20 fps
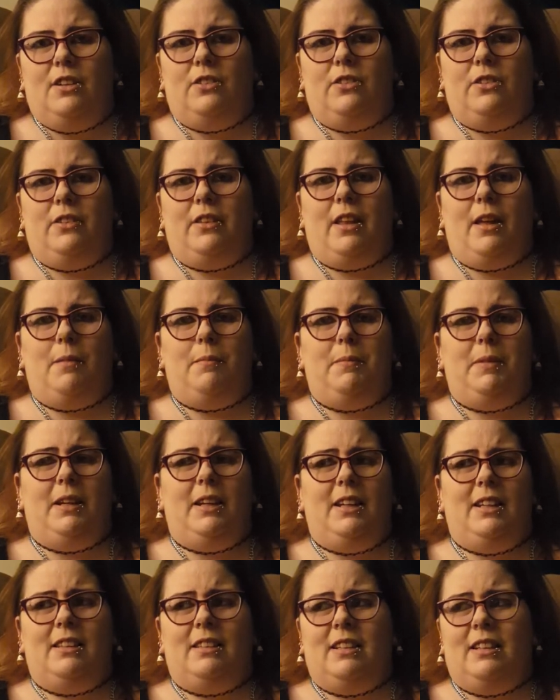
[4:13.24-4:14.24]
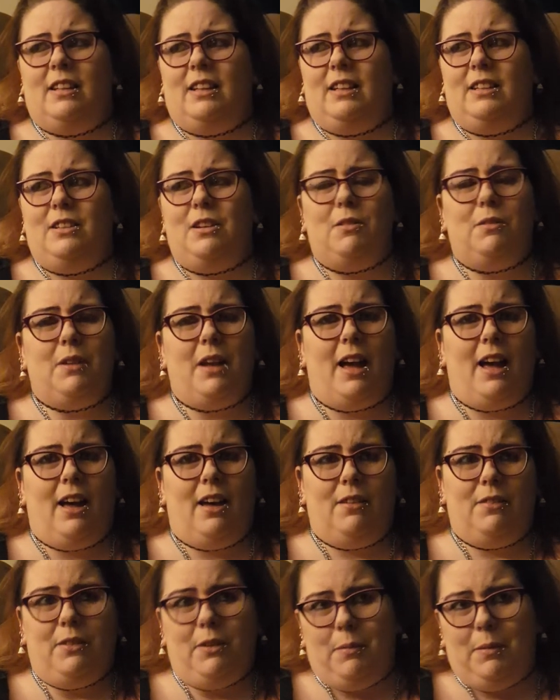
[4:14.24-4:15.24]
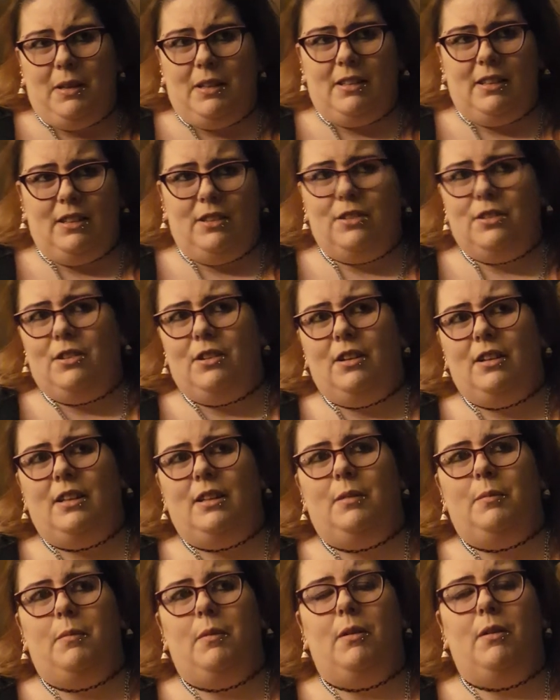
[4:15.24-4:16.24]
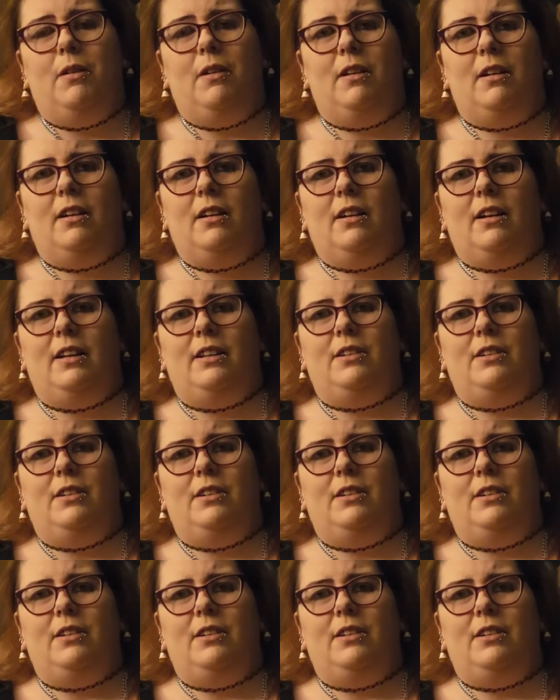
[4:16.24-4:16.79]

Shouldn't that mean that I don't have to be a teacher anymore?